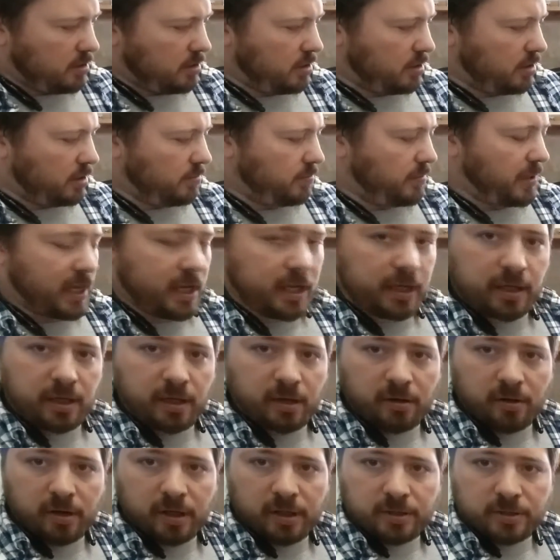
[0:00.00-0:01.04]
on the back of
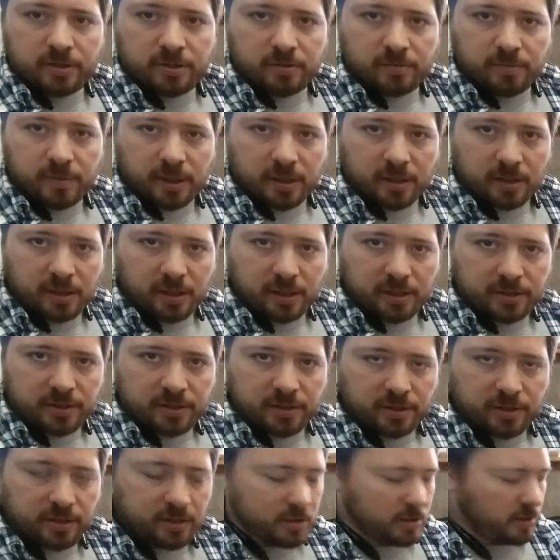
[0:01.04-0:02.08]
your instrument
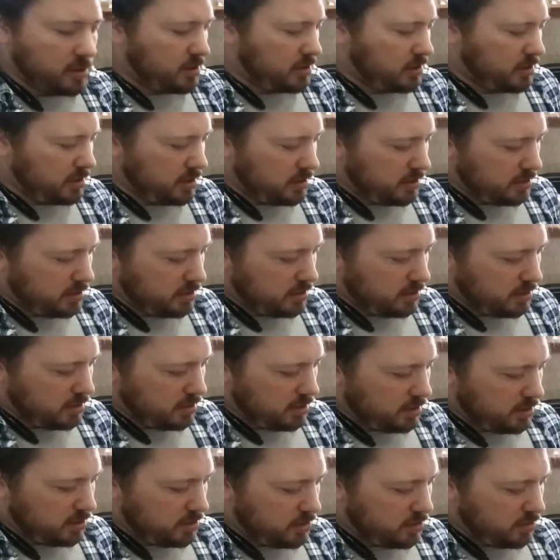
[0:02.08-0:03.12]
cluster,
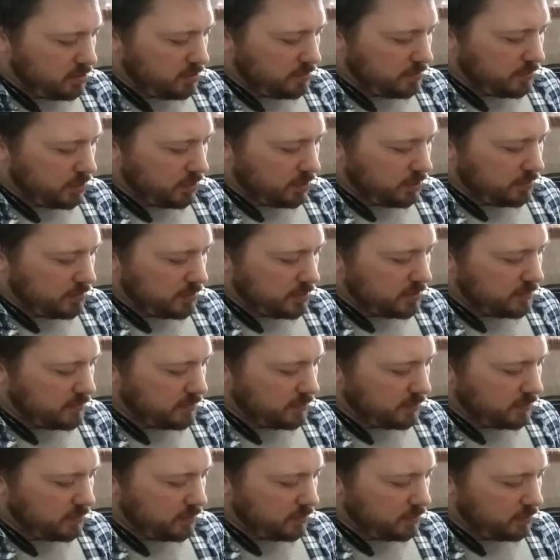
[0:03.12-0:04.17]
the two bulbs
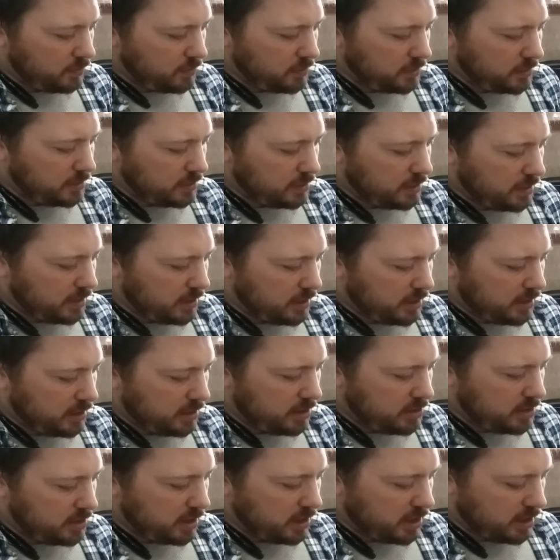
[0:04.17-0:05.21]
for the oil light and
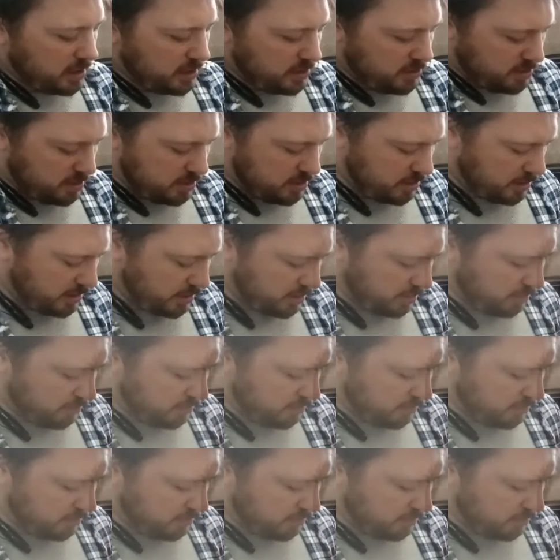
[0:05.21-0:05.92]
the check engine light